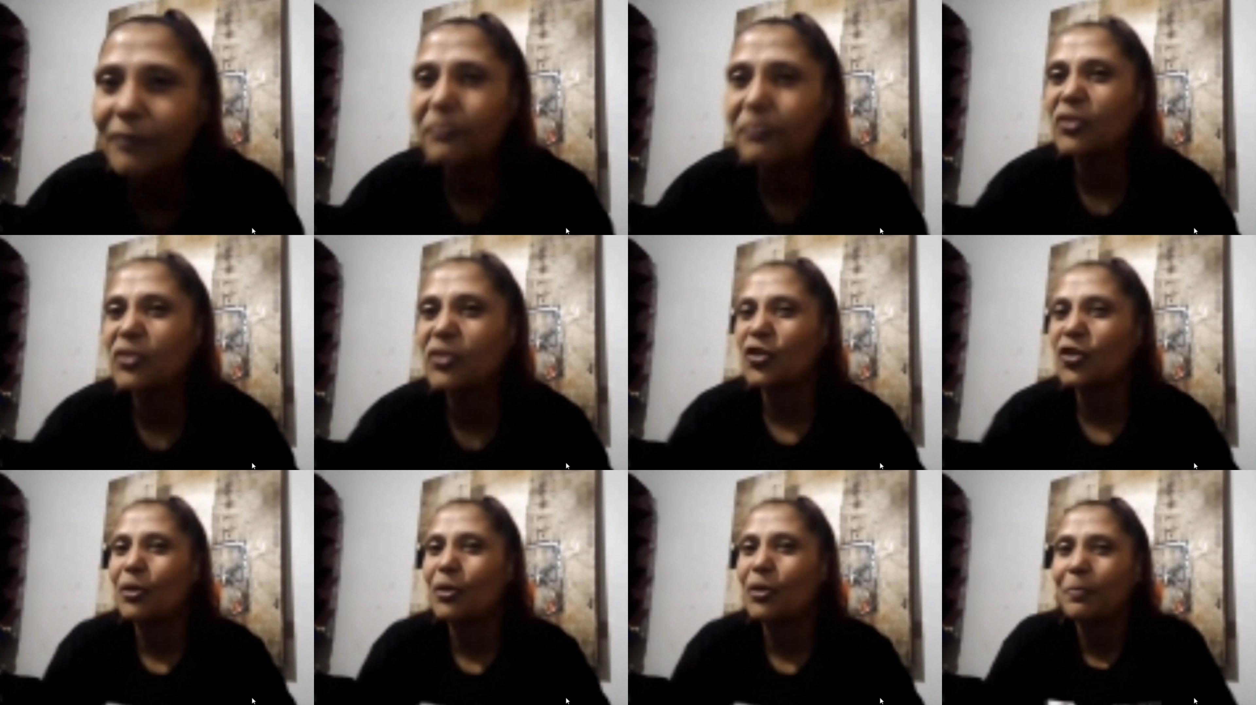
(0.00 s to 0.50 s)

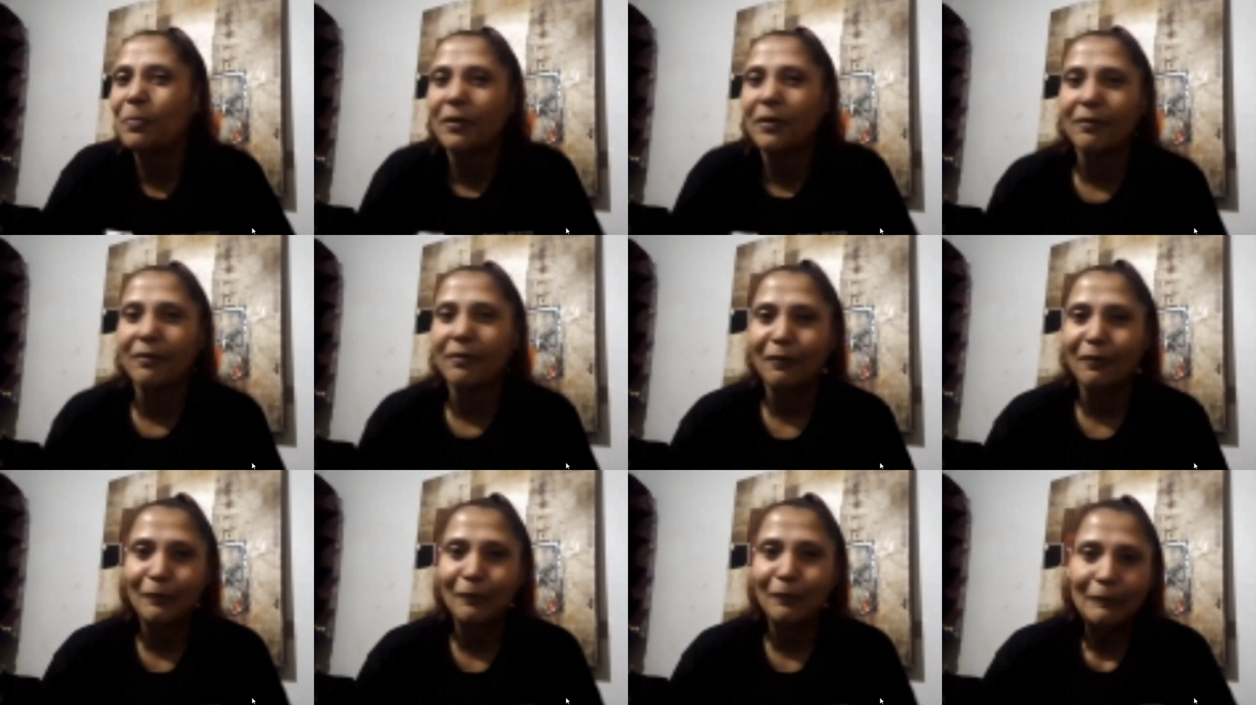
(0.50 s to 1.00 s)
stupid
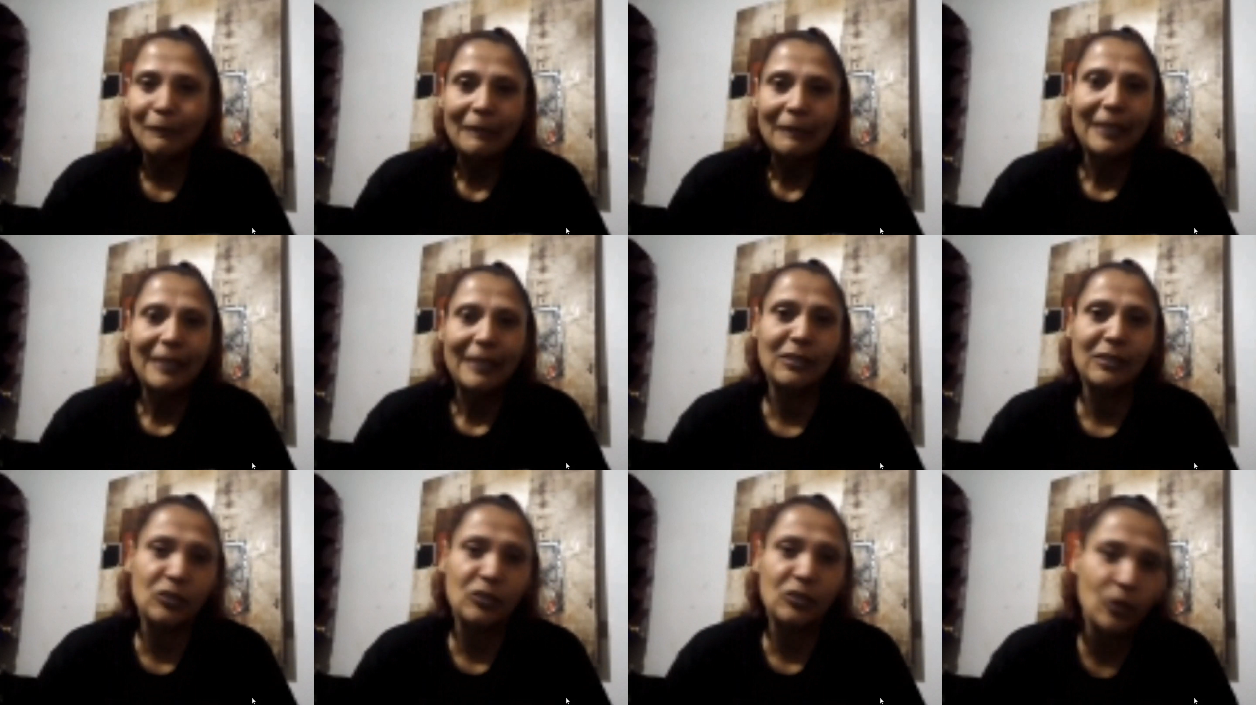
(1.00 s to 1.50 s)
or
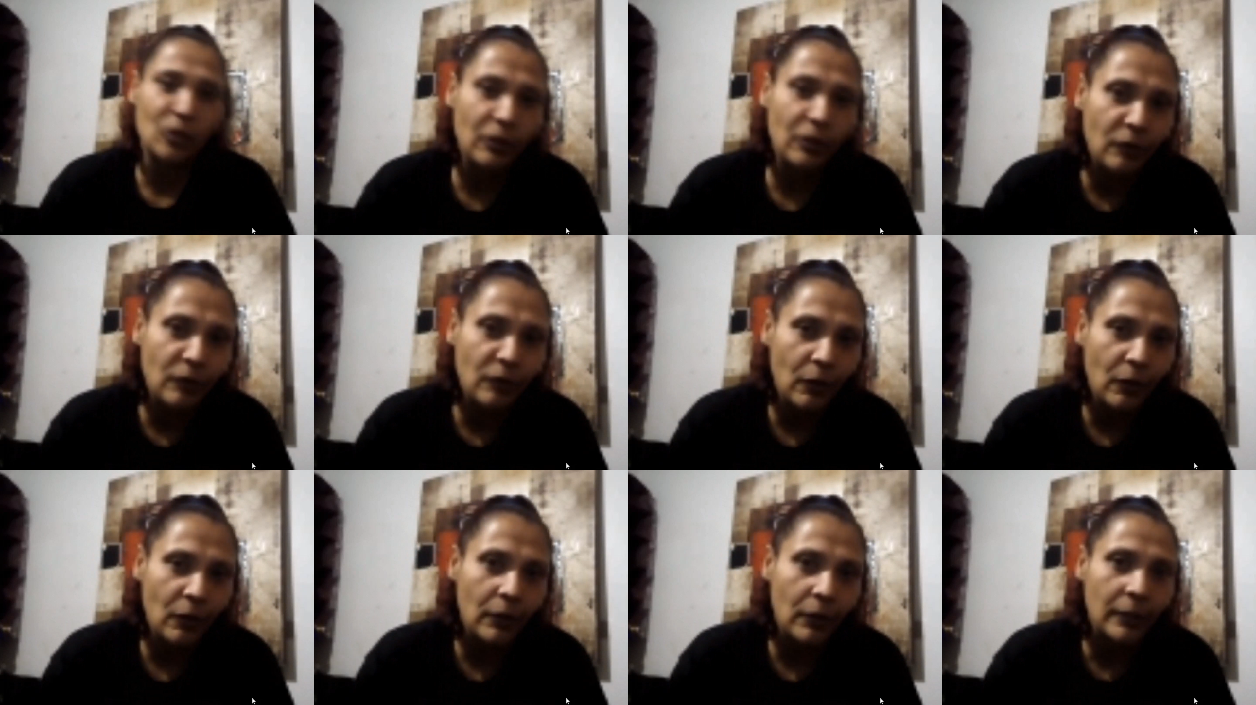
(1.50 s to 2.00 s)
is it too
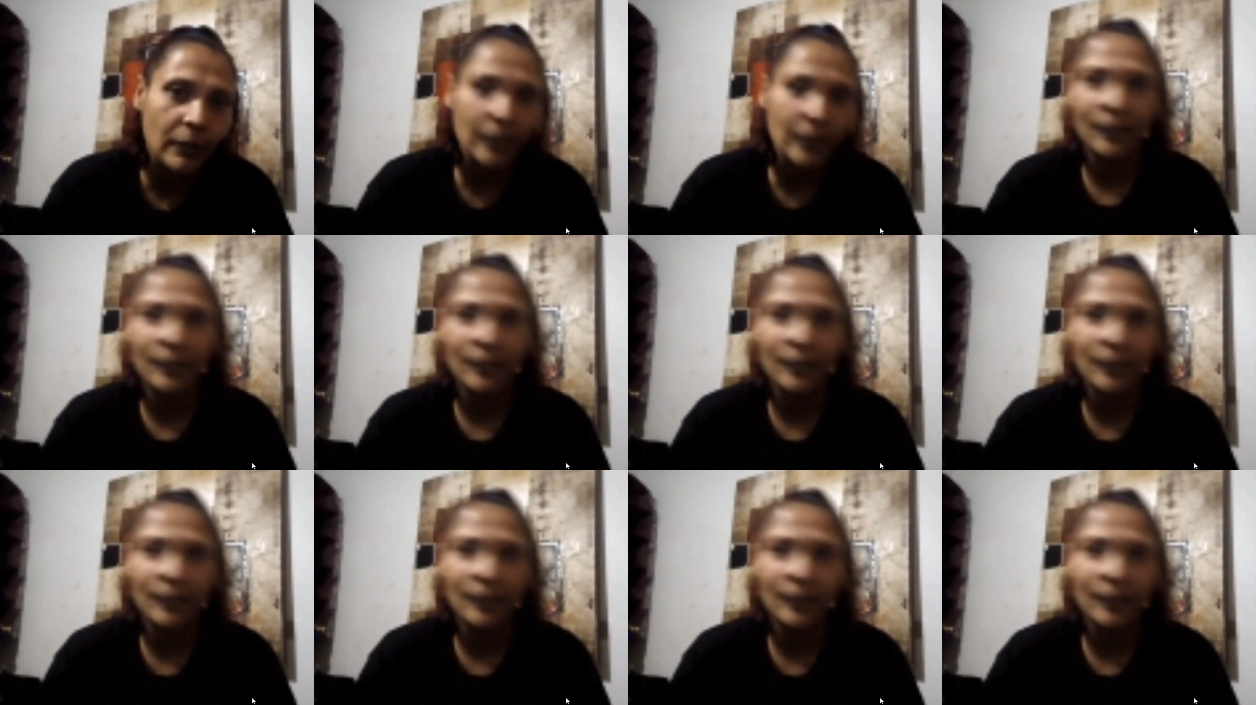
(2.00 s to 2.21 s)
dirty?